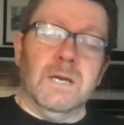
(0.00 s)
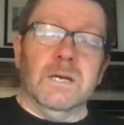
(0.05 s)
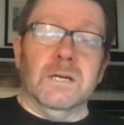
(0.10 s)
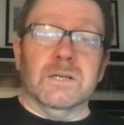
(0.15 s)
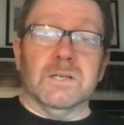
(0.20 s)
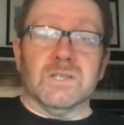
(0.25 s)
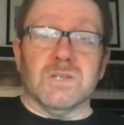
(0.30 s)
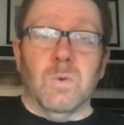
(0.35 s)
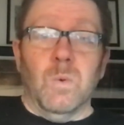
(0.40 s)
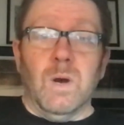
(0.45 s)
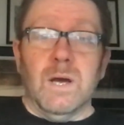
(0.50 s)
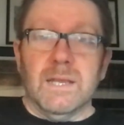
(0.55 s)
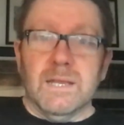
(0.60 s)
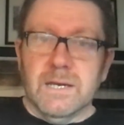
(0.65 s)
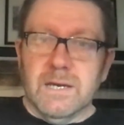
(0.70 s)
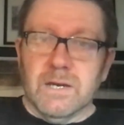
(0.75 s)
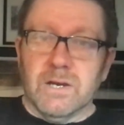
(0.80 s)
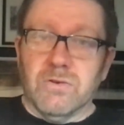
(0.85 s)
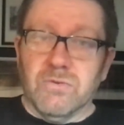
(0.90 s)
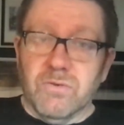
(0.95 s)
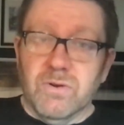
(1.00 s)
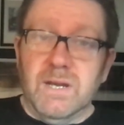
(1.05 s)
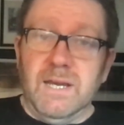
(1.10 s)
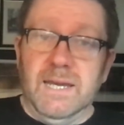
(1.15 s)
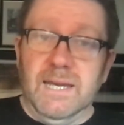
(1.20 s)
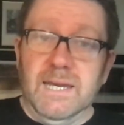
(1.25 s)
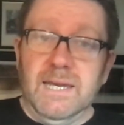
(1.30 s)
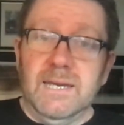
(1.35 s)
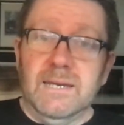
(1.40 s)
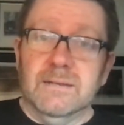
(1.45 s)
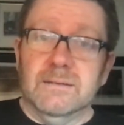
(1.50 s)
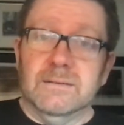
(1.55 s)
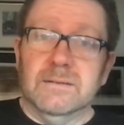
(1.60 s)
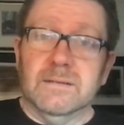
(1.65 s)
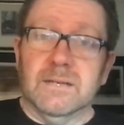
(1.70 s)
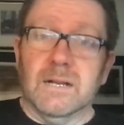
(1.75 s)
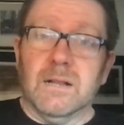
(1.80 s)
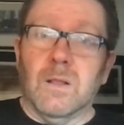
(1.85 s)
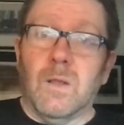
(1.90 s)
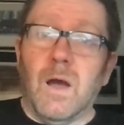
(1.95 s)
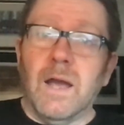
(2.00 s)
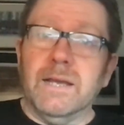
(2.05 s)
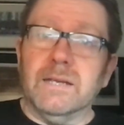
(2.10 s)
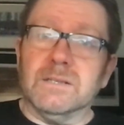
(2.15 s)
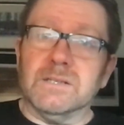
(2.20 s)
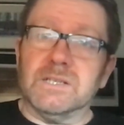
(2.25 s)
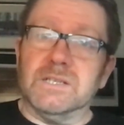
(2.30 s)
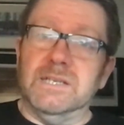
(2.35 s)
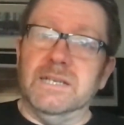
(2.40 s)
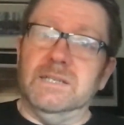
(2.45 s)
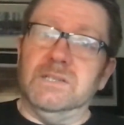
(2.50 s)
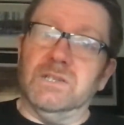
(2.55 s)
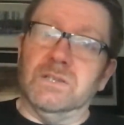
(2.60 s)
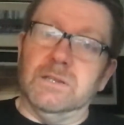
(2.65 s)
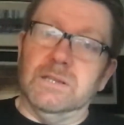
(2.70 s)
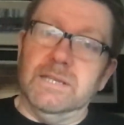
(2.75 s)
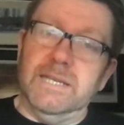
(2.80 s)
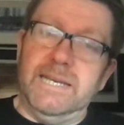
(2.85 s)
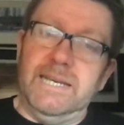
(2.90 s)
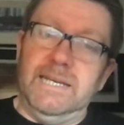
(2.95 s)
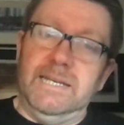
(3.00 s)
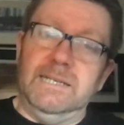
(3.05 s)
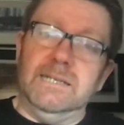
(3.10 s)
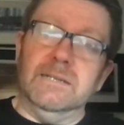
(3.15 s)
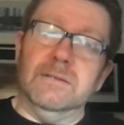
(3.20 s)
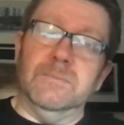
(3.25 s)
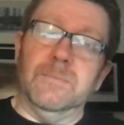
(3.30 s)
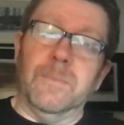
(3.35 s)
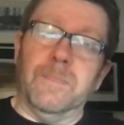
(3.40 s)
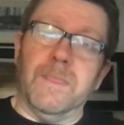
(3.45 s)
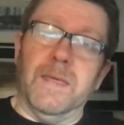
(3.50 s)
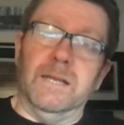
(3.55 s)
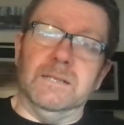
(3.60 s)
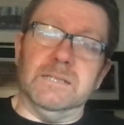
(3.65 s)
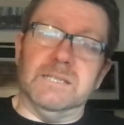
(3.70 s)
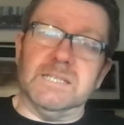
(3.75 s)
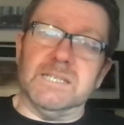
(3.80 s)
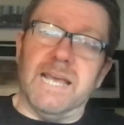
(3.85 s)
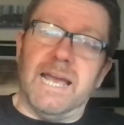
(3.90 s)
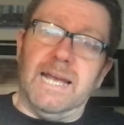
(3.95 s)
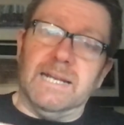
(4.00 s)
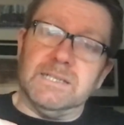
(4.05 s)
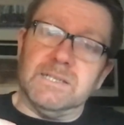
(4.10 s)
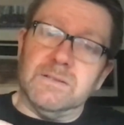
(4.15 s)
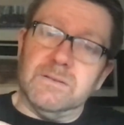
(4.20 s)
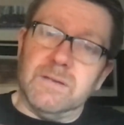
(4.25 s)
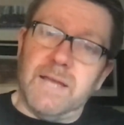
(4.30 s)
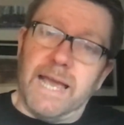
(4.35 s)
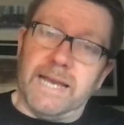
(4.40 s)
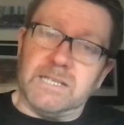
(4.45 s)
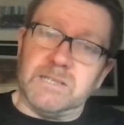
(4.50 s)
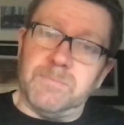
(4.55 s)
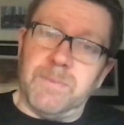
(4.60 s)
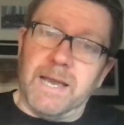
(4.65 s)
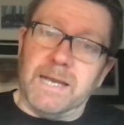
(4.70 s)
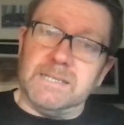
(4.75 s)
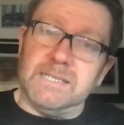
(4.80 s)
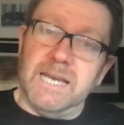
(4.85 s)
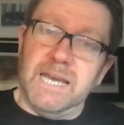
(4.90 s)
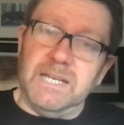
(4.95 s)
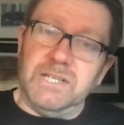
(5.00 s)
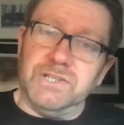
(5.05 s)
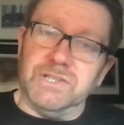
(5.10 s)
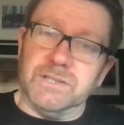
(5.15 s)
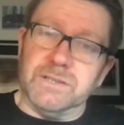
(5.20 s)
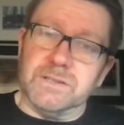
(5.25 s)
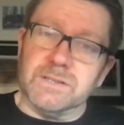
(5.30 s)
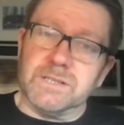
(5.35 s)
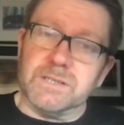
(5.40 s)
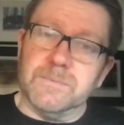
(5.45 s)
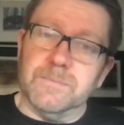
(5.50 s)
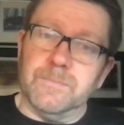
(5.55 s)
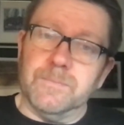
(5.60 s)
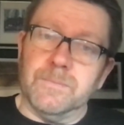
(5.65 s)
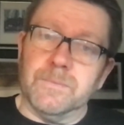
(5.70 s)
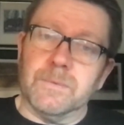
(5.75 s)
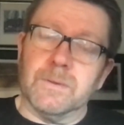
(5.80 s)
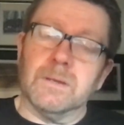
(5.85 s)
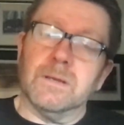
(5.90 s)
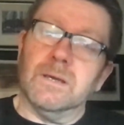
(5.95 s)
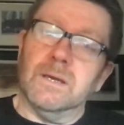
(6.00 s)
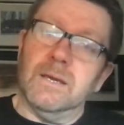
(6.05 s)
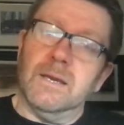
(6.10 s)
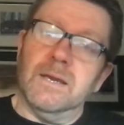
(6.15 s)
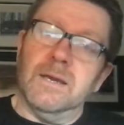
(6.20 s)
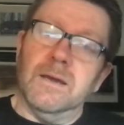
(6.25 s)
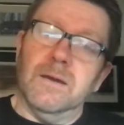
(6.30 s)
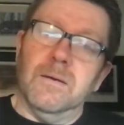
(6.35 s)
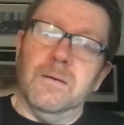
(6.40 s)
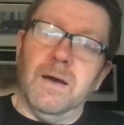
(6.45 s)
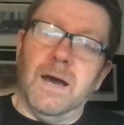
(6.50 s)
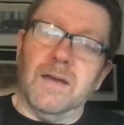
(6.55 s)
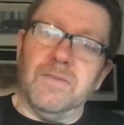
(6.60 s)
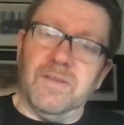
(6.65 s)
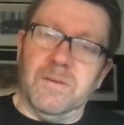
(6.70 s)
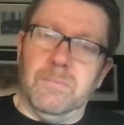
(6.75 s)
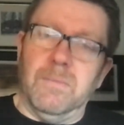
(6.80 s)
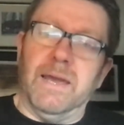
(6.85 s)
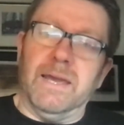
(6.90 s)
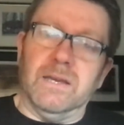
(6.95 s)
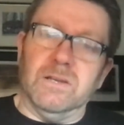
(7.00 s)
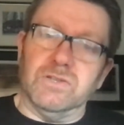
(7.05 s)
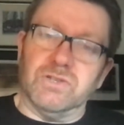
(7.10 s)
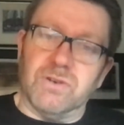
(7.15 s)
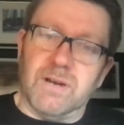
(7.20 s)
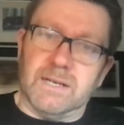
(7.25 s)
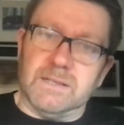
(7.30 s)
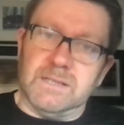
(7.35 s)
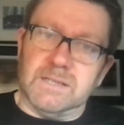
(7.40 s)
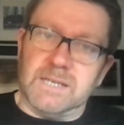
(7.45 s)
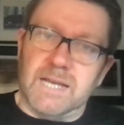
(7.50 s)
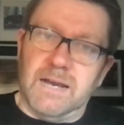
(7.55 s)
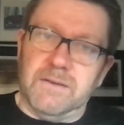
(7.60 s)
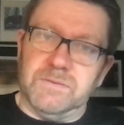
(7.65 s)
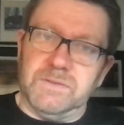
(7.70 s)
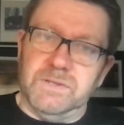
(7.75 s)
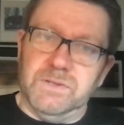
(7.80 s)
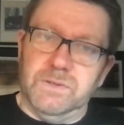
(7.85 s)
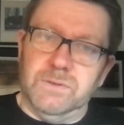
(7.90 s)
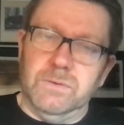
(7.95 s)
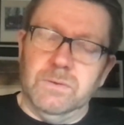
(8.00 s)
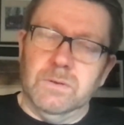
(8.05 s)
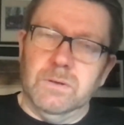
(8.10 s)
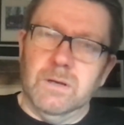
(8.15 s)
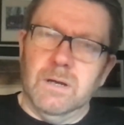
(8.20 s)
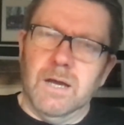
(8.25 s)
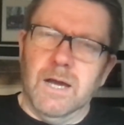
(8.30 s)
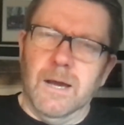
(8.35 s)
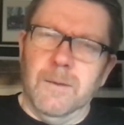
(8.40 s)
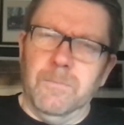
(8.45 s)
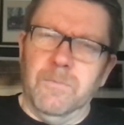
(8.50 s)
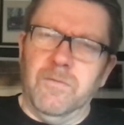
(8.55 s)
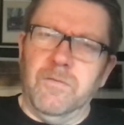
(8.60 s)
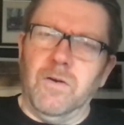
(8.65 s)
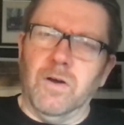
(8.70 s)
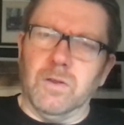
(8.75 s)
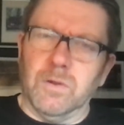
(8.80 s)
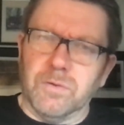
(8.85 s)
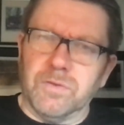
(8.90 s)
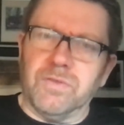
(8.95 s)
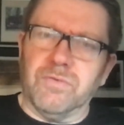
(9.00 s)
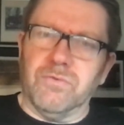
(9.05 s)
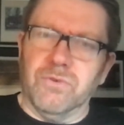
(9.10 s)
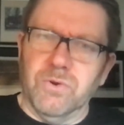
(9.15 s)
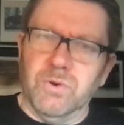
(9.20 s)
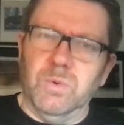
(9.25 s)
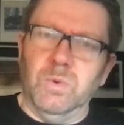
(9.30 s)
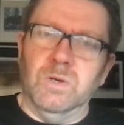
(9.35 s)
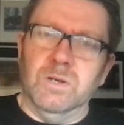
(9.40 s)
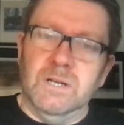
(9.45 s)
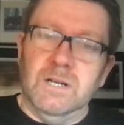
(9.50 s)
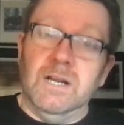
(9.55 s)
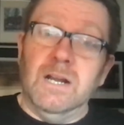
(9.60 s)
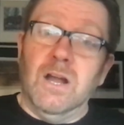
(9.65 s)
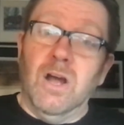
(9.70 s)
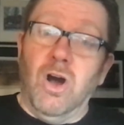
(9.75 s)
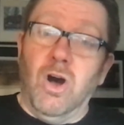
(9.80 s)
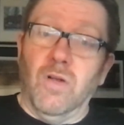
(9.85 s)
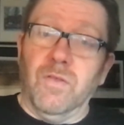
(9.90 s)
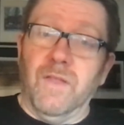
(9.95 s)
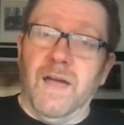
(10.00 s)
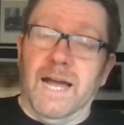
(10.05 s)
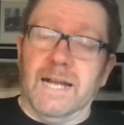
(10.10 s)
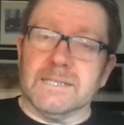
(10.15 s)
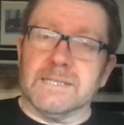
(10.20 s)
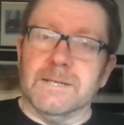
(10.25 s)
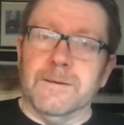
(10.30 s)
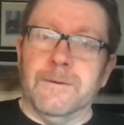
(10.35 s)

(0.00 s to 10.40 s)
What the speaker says: So while I agree clients need to lead and set expectations, I think main contractors have to follow through on that.